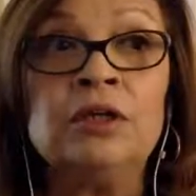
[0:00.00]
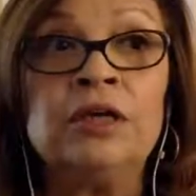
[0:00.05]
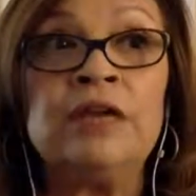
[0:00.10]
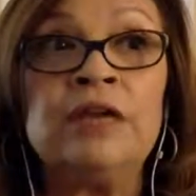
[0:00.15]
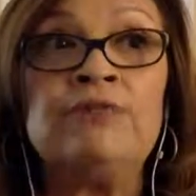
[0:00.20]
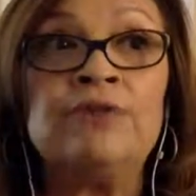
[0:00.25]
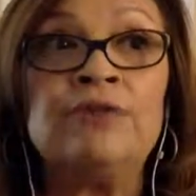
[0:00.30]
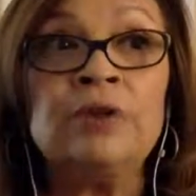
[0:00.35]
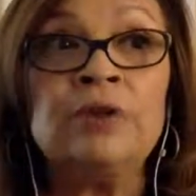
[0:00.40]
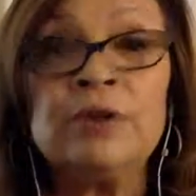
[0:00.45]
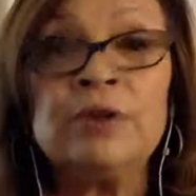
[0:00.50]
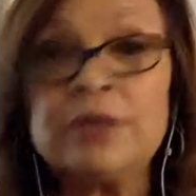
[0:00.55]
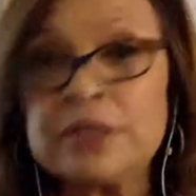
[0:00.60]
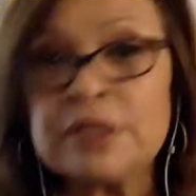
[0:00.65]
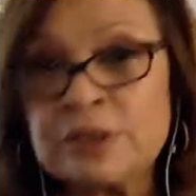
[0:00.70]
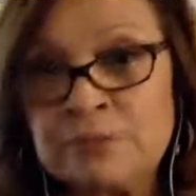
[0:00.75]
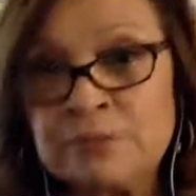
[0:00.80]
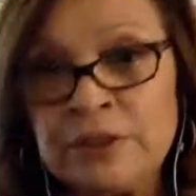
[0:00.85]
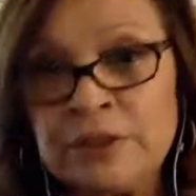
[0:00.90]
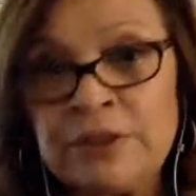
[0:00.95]
If you're an
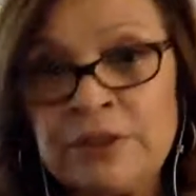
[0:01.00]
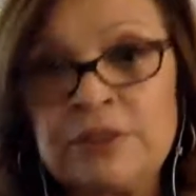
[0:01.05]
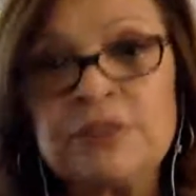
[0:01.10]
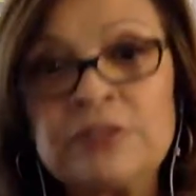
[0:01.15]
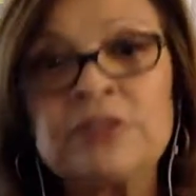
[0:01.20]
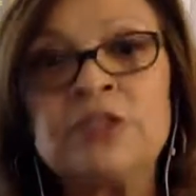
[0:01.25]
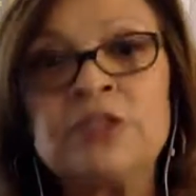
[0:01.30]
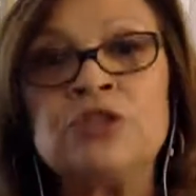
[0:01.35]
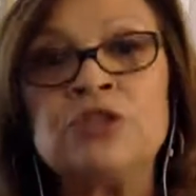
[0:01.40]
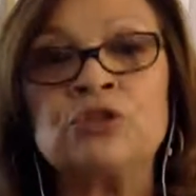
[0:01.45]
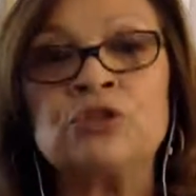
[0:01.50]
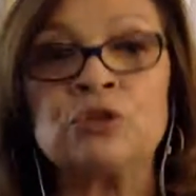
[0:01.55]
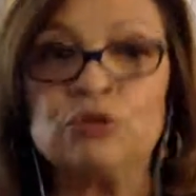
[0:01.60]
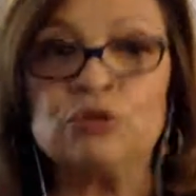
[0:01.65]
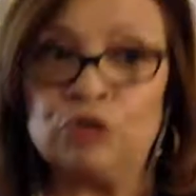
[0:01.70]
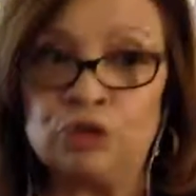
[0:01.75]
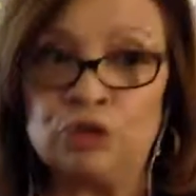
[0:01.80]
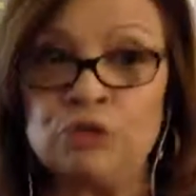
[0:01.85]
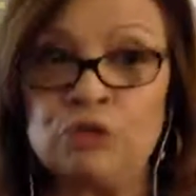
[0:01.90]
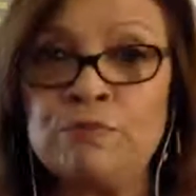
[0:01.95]
experienced teacher,
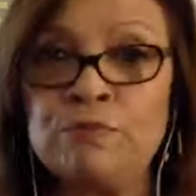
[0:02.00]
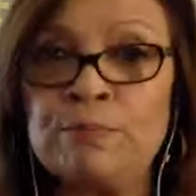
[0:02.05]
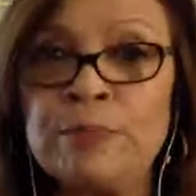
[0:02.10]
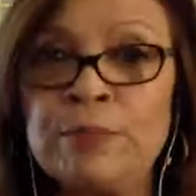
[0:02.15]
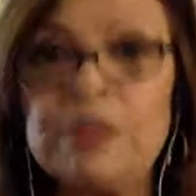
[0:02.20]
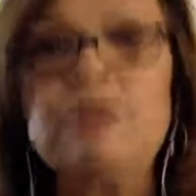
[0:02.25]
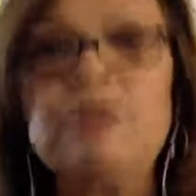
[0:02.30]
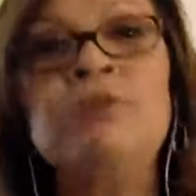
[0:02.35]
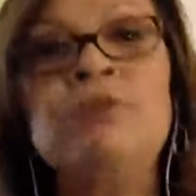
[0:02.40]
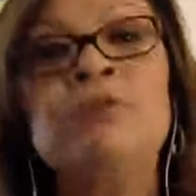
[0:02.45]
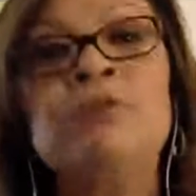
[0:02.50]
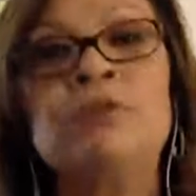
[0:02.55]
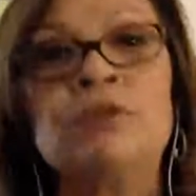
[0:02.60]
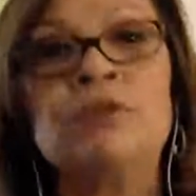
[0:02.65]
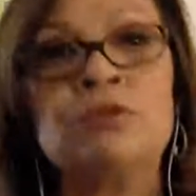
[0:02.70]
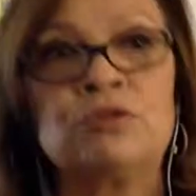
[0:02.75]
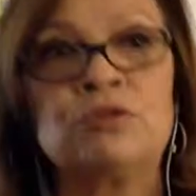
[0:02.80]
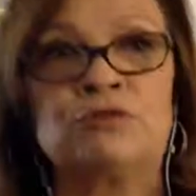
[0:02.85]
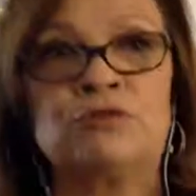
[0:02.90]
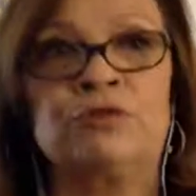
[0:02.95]
you've been through
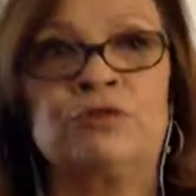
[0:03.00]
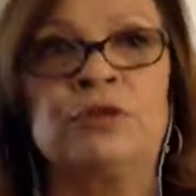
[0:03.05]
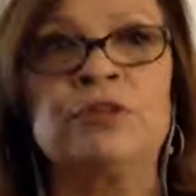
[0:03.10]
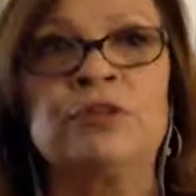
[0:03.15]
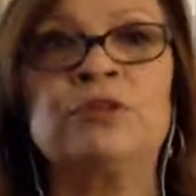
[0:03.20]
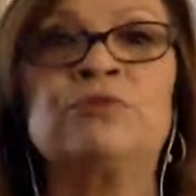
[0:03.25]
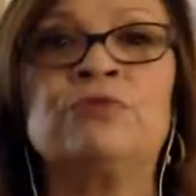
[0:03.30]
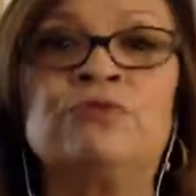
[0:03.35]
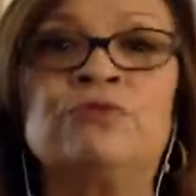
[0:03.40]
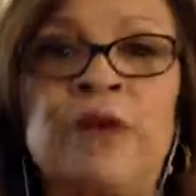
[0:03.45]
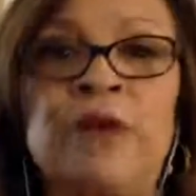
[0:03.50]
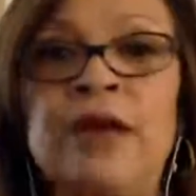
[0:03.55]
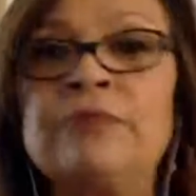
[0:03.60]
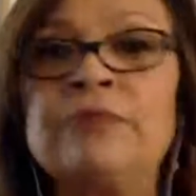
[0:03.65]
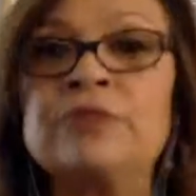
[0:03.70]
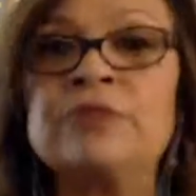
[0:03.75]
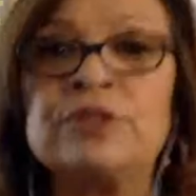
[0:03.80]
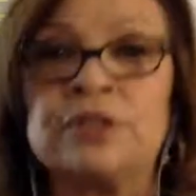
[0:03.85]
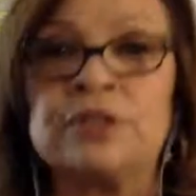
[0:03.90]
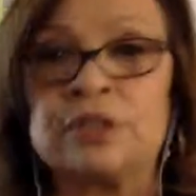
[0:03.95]
those first 5
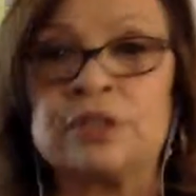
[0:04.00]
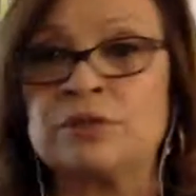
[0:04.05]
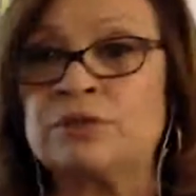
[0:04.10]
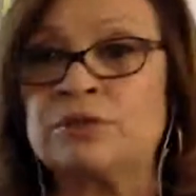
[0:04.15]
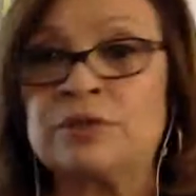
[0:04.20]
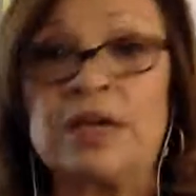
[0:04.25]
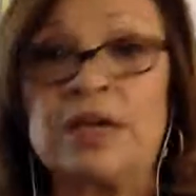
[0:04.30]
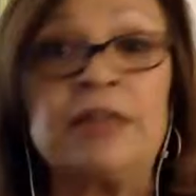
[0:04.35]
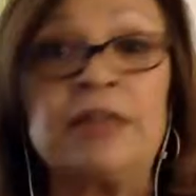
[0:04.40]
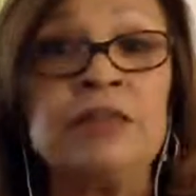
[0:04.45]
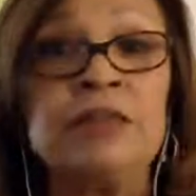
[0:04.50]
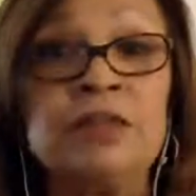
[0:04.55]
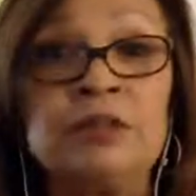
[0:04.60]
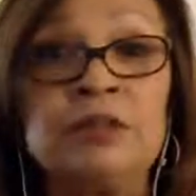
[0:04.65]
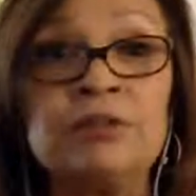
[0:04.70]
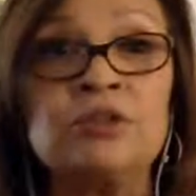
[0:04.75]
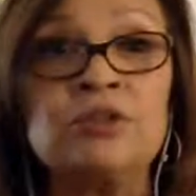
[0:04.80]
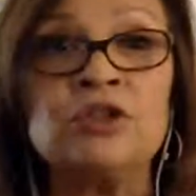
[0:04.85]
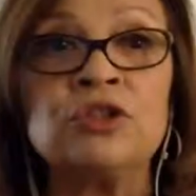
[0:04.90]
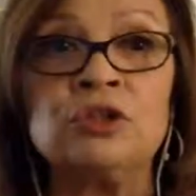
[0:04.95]
or 6 or 10
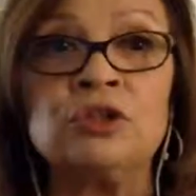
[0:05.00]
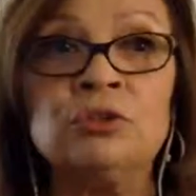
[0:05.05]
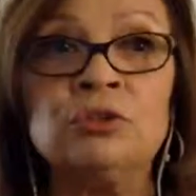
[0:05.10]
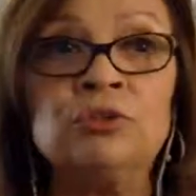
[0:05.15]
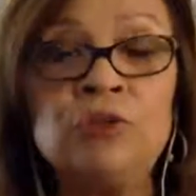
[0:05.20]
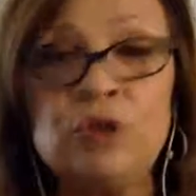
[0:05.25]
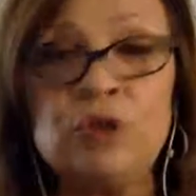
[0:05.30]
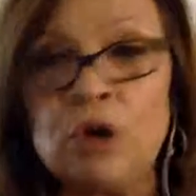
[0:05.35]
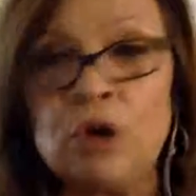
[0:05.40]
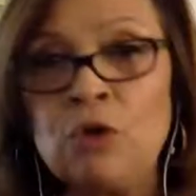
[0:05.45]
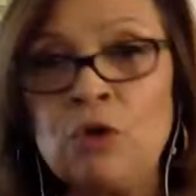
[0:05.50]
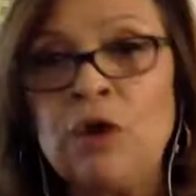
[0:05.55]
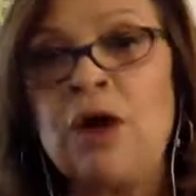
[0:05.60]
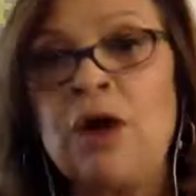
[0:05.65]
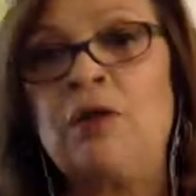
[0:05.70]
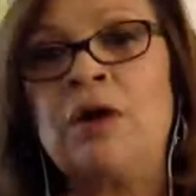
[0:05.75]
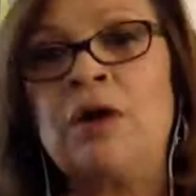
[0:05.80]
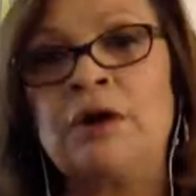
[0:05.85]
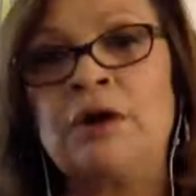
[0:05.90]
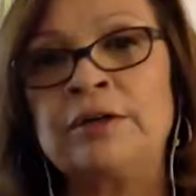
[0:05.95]
years. You know
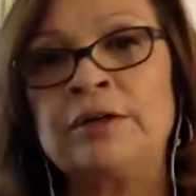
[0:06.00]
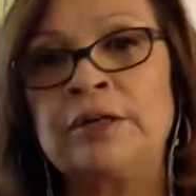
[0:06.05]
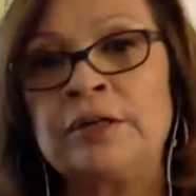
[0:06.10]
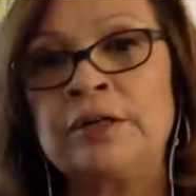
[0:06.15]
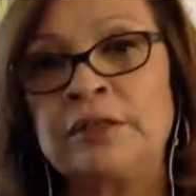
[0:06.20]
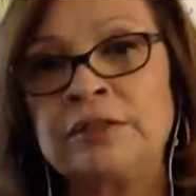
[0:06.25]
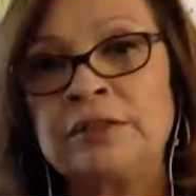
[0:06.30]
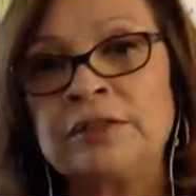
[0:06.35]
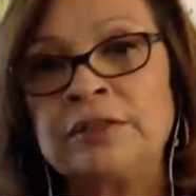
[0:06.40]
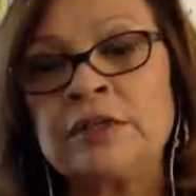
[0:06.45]
how hard it is.